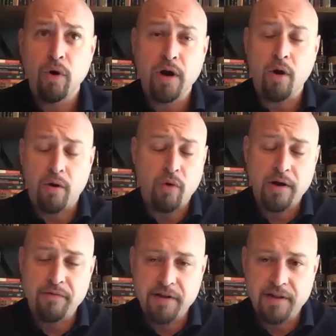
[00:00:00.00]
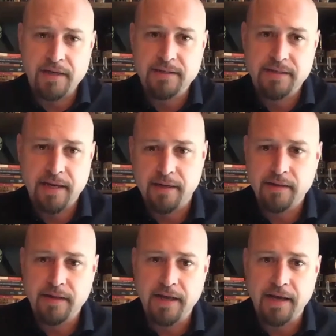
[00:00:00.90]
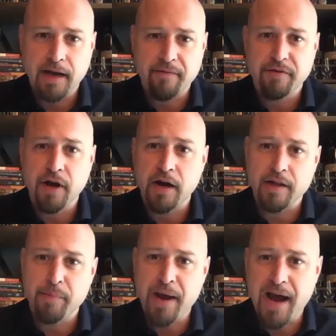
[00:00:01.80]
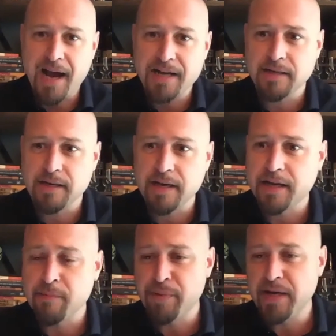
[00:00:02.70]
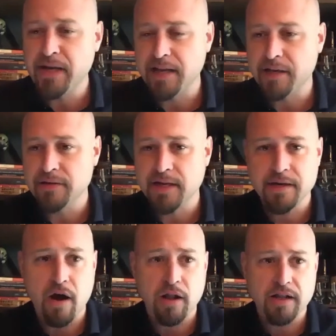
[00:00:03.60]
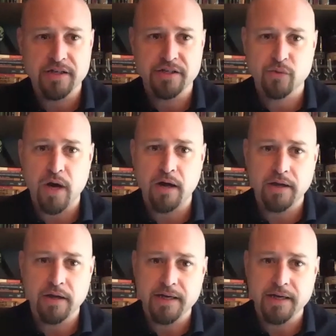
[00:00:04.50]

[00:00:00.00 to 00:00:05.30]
one of the things that I've done in the past, and it can be, like you said, knowledge as well,